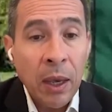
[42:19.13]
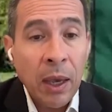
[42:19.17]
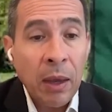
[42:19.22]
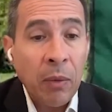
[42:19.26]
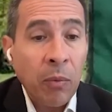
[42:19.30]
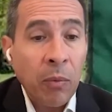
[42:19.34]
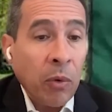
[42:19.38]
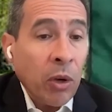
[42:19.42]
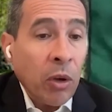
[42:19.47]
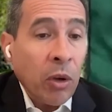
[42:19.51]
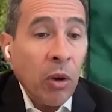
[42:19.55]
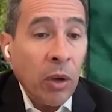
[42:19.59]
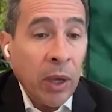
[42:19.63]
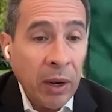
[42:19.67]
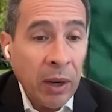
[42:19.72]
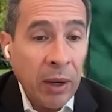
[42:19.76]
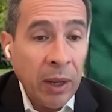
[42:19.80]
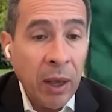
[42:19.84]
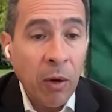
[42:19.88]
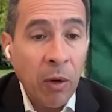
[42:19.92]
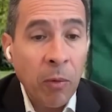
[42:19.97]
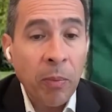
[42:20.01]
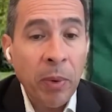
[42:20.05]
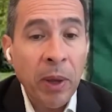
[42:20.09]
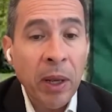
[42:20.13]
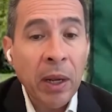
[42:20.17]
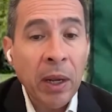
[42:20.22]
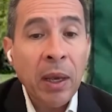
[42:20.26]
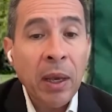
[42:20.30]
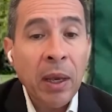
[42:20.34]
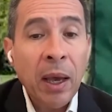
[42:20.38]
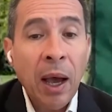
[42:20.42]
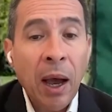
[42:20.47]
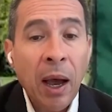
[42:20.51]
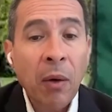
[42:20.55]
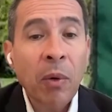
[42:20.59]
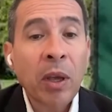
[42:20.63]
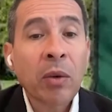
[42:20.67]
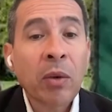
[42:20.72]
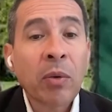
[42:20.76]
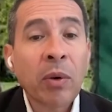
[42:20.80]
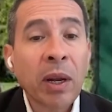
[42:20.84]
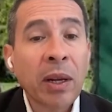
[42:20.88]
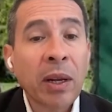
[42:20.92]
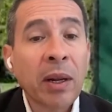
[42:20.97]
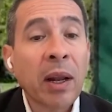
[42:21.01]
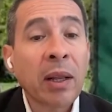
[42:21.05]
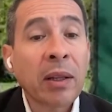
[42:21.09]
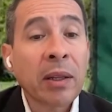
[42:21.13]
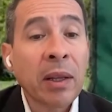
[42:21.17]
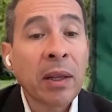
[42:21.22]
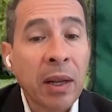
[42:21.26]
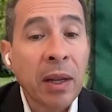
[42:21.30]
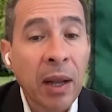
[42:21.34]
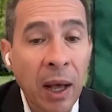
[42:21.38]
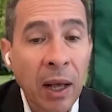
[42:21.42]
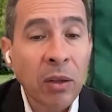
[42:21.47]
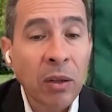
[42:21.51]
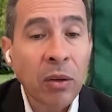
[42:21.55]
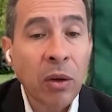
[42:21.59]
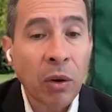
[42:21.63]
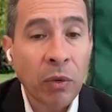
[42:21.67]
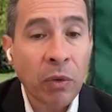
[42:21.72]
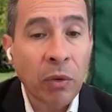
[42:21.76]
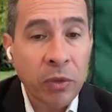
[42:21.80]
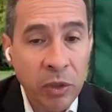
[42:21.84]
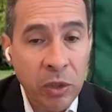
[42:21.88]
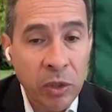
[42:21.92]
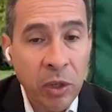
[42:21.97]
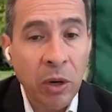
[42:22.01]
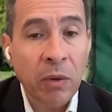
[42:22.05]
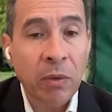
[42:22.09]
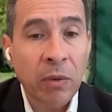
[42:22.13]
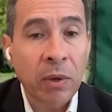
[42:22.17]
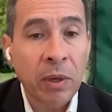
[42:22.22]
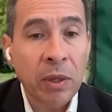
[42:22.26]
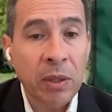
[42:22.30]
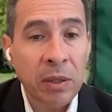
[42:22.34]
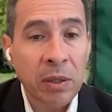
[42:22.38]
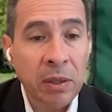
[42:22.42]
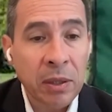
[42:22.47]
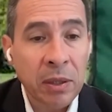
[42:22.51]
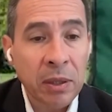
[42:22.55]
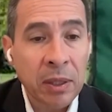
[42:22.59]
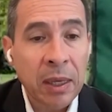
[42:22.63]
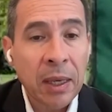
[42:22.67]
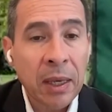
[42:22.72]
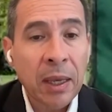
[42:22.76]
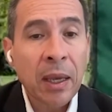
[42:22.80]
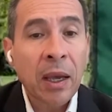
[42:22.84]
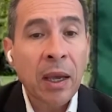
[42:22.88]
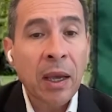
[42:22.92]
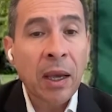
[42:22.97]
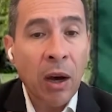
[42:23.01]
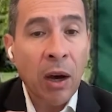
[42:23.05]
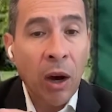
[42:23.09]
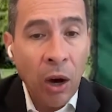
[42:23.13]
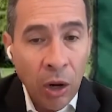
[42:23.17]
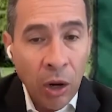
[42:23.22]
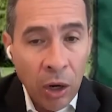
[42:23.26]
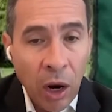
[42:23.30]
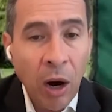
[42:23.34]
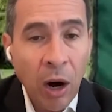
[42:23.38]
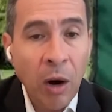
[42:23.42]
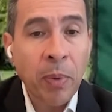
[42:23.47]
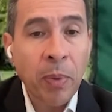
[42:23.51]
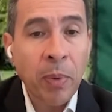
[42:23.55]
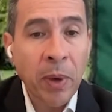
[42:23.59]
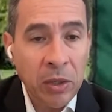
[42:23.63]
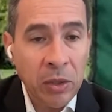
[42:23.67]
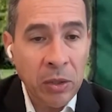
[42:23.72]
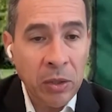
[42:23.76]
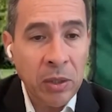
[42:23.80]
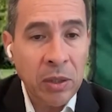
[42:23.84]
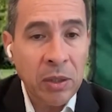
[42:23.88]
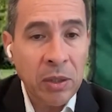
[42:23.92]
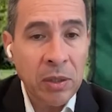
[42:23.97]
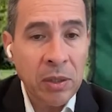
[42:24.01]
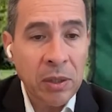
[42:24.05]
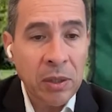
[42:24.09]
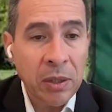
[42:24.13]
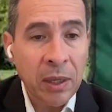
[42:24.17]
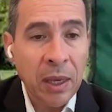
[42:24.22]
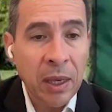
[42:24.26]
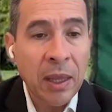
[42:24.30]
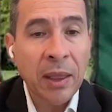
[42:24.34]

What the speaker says: and we go get help? But are we creating a denial of service on our patients?